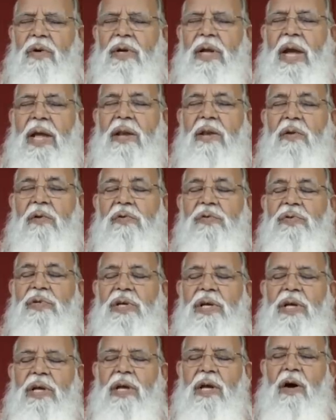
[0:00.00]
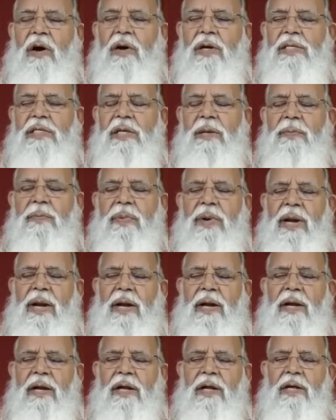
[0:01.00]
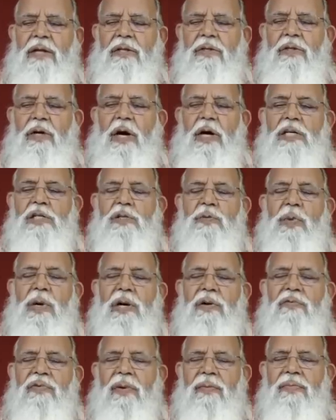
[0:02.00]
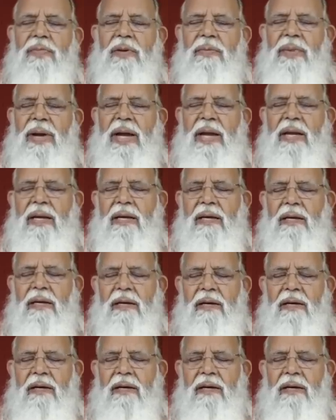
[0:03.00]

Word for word: Can you see or separate the husband from the man?